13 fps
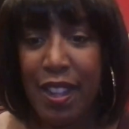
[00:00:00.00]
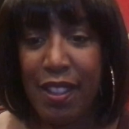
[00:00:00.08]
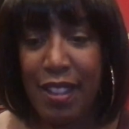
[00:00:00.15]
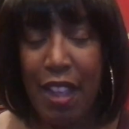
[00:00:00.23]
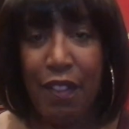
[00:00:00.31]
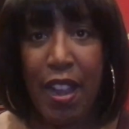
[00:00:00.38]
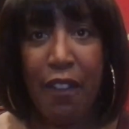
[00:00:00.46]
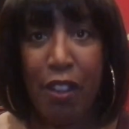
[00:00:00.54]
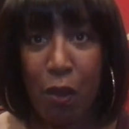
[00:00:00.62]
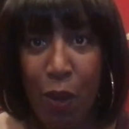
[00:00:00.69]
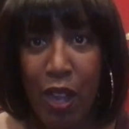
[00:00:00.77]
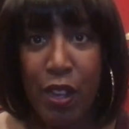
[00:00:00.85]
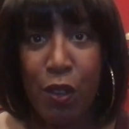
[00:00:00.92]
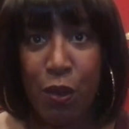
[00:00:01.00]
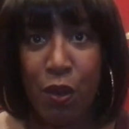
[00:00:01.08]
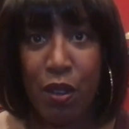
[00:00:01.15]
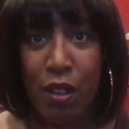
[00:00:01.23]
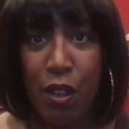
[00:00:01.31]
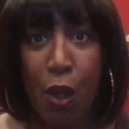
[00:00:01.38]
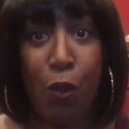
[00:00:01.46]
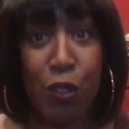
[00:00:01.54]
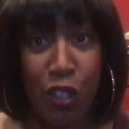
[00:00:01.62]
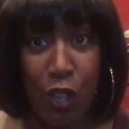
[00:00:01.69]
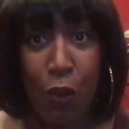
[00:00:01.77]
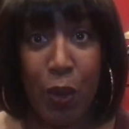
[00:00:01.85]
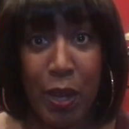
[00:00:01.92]
to have everyone who knows
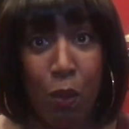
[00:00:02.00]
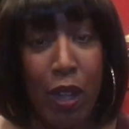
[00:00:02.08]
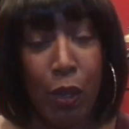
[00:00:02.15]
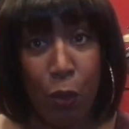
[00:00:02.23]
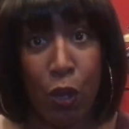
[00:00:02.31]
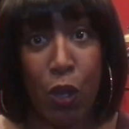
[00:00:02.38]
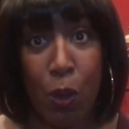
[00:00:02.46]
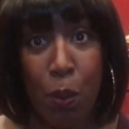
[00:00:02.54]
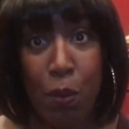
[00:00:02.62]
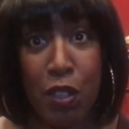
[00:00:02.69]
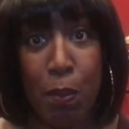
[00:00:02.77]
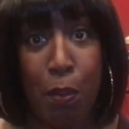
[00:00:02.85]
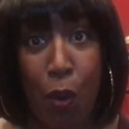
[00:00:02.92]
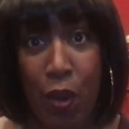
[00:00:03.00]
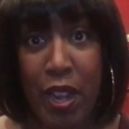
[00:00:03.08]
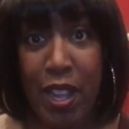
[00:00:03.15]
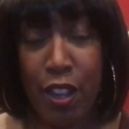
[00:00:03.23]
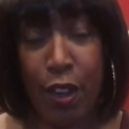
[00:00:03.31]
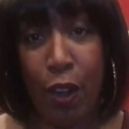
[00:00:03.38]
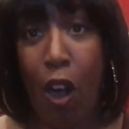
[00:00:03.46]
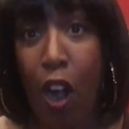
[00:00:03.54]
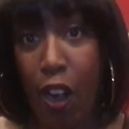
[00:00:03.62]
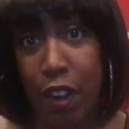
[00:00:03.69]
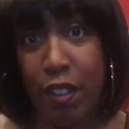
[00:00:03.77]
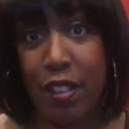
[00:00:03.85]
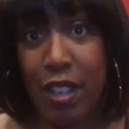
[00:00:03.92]
you in one room supporting your
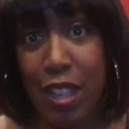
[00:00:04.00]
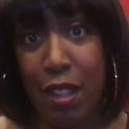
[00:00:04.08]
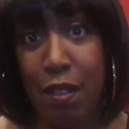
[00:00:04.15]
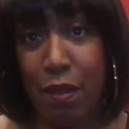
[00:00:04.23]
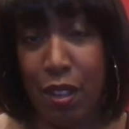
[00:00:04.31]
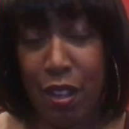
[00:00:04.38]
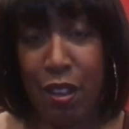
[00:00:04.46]
art and